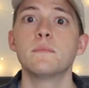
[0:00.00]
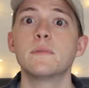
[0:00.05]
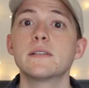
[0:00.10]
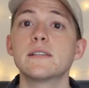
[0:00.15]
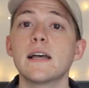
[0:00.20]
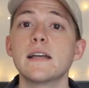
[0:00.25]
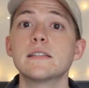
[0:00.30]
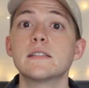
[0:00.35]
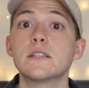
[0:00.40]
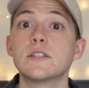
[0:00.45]

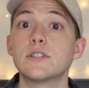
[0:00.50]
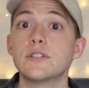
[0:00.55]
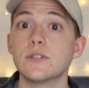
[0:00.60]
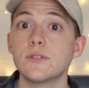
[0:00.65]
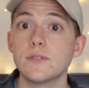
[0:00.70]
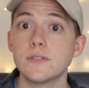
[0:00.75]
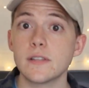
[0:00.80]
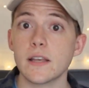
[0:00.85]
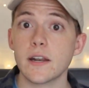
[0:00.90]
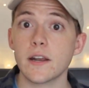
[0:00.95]
Besides the
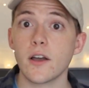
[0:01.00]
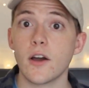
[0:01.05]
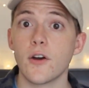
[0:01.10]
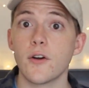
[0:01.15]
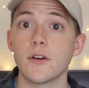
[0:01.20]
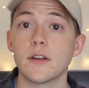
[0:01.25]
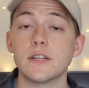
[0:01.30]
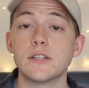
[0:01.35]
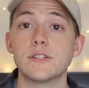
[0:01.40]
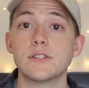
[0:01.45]
shoes that I
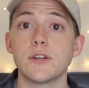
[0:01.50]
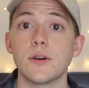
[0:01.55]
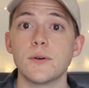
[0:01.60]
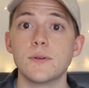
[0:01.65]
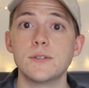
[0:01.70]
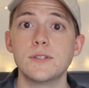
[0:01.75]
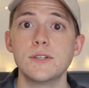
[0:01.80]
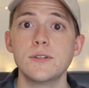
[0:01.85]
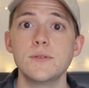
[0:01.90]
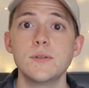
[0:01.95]
already
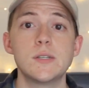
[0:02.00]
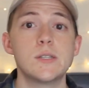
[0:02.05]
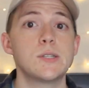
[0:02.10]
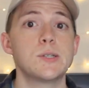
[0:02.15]
showed you,